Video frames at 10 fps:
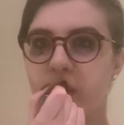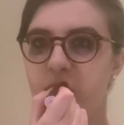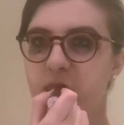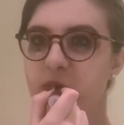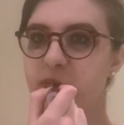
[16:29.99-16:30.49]

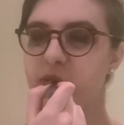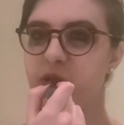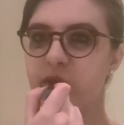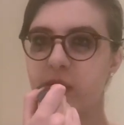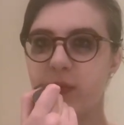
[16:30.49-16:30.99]

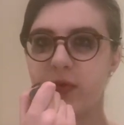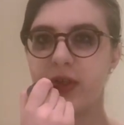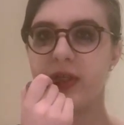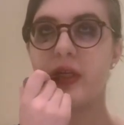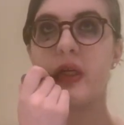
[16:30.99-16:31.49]
Normally, I'm
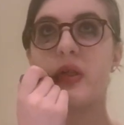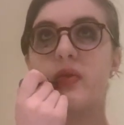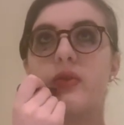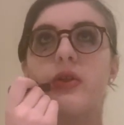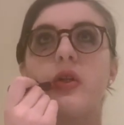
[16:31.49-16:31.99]
very
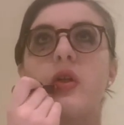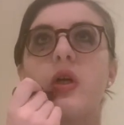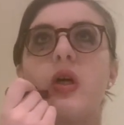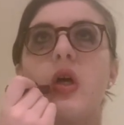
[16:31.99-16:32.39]
careful,